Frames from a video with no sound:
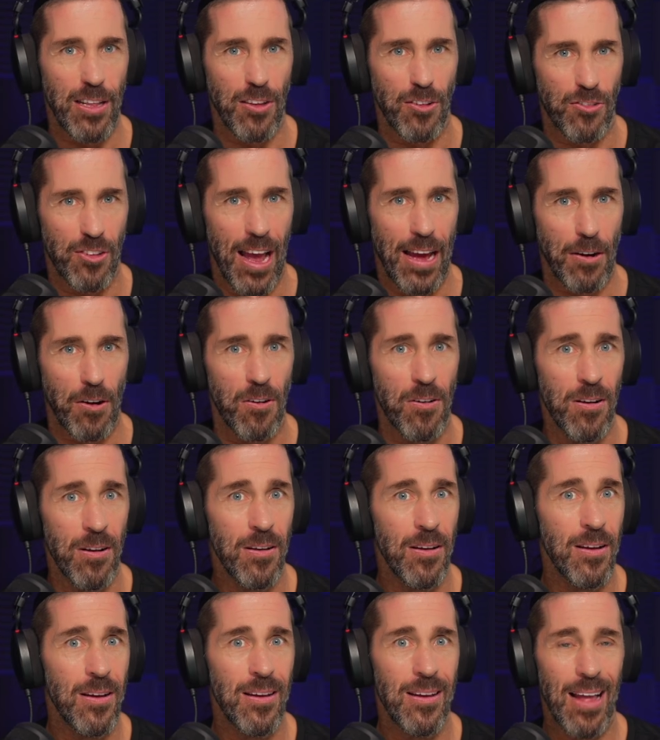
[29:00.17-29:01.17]
in the center,
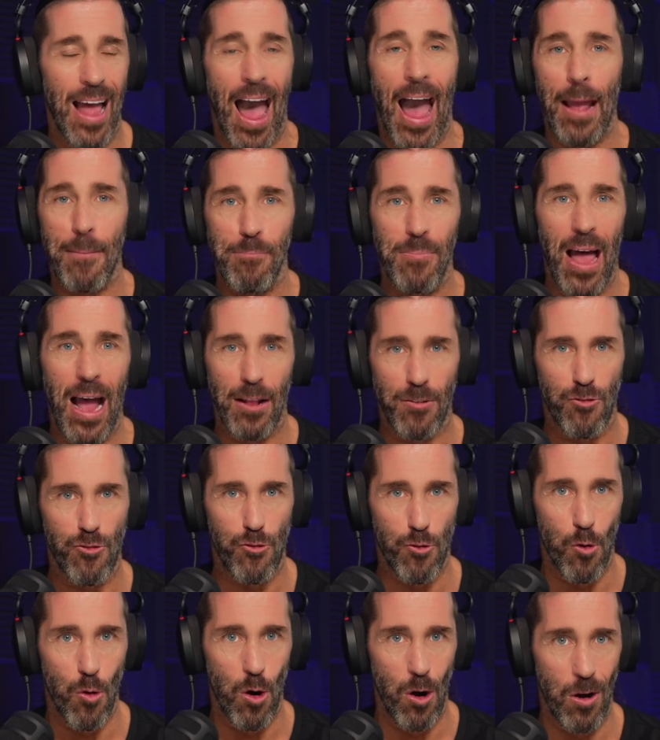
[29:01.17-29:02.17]
I'm not
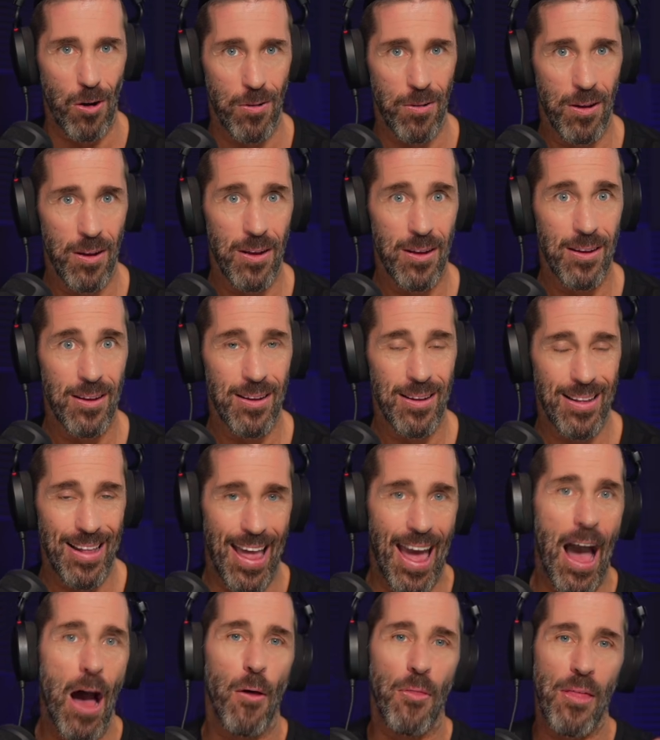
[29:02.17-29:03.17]
sure
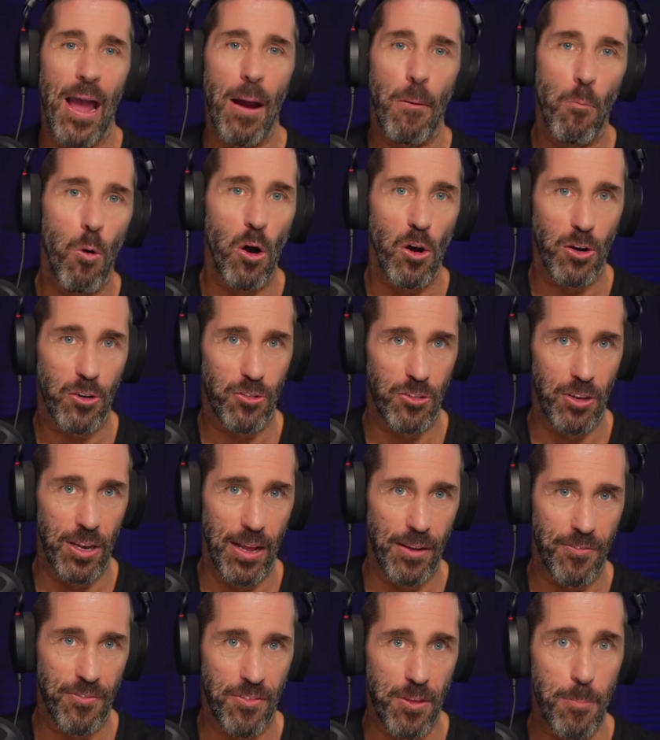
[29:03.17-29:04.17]
how that works. And
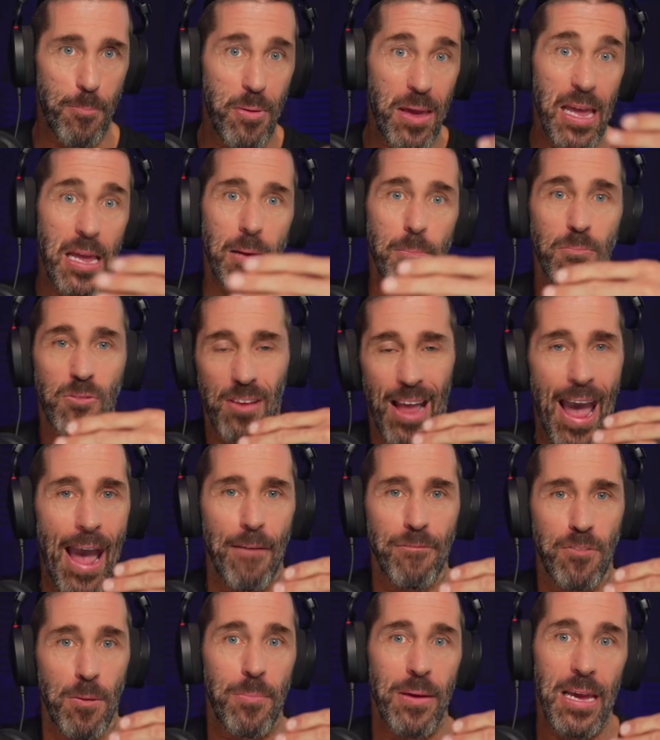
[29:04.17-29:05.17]
if the beams
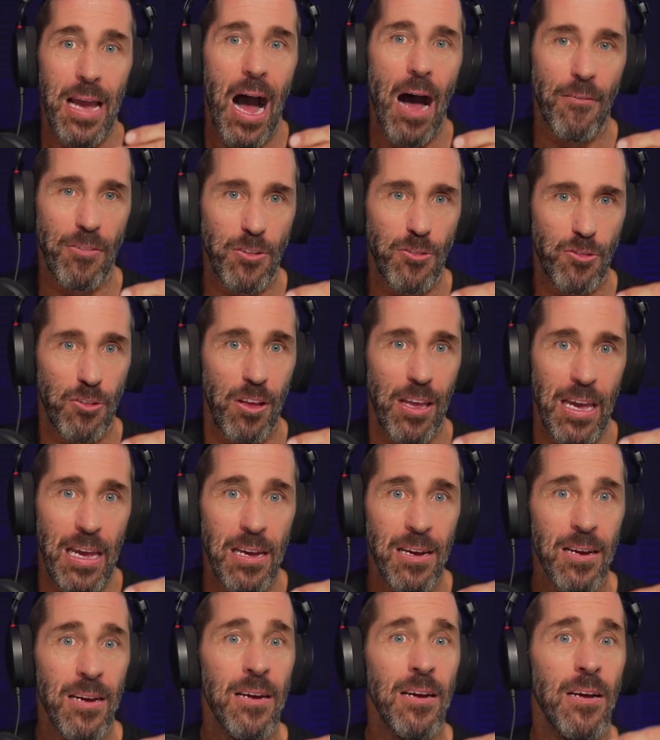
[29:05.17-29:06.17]
have to be
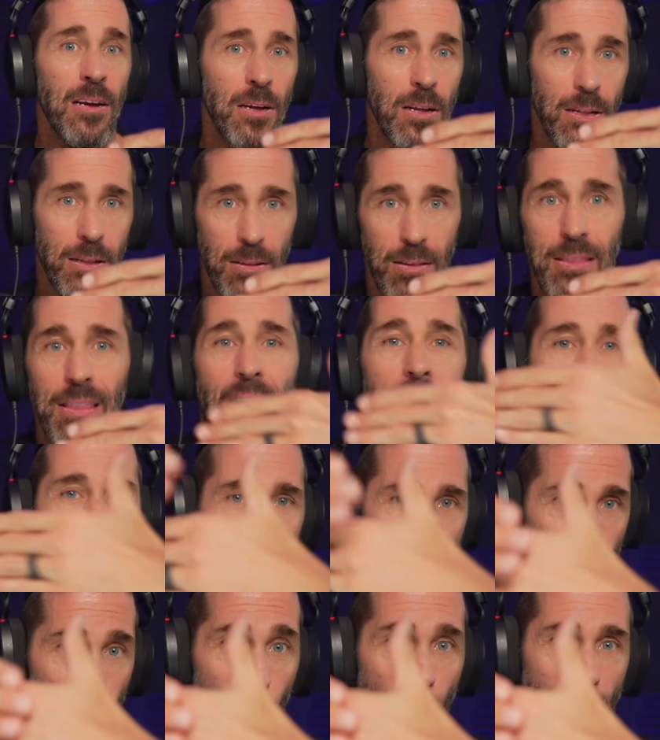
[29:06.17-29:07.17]
obviously
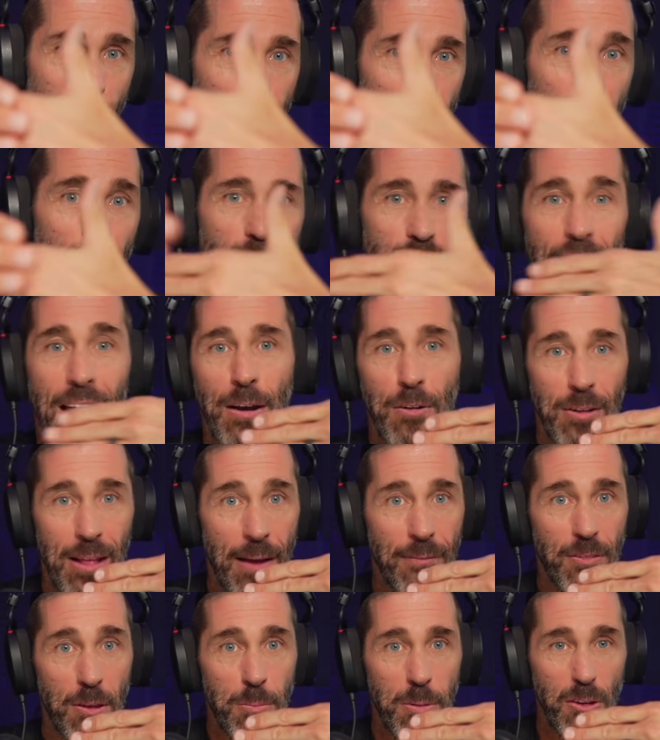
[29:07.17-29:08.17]
not towards the center, they
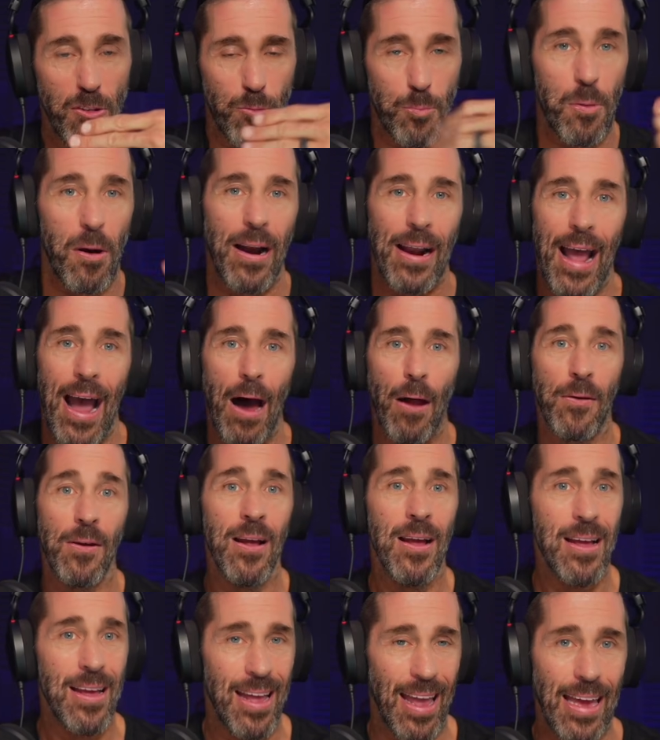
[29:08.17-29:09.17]
have to be spread out.
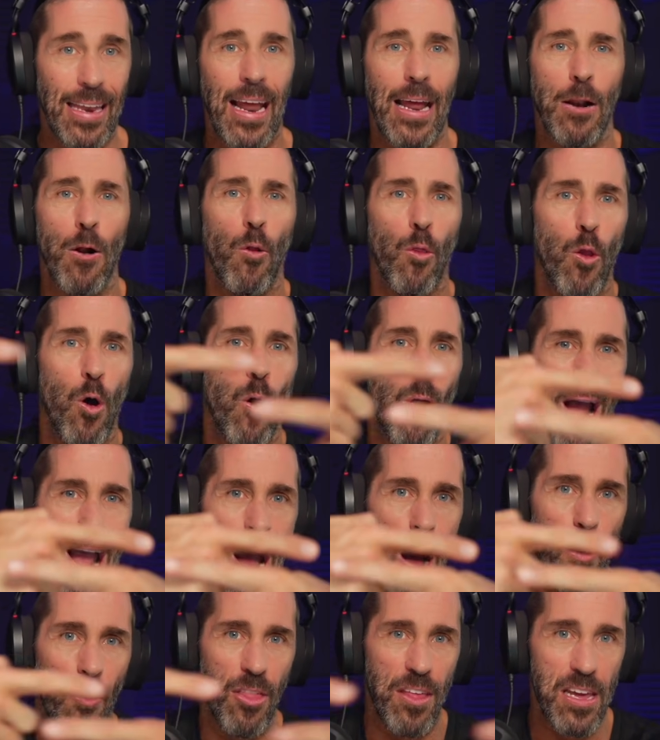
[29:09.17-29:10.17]
And I don't know
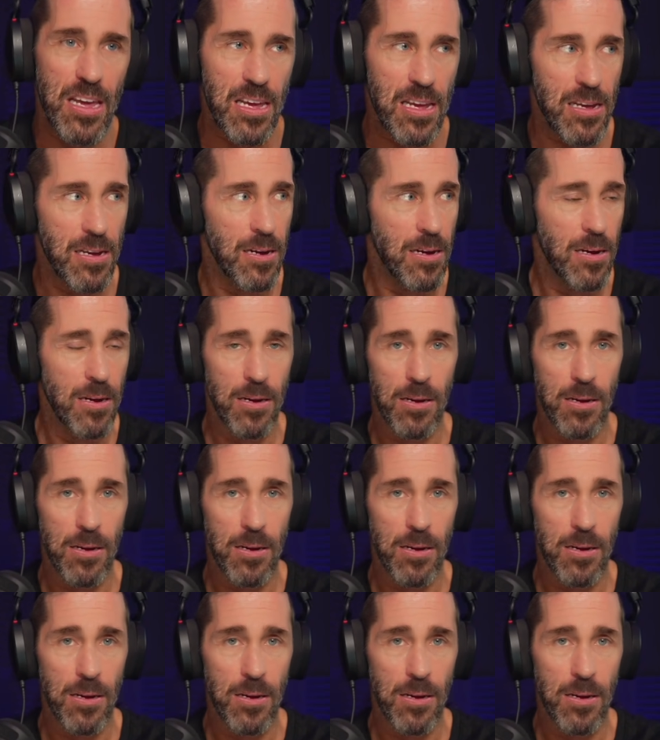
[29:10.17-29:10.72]
how the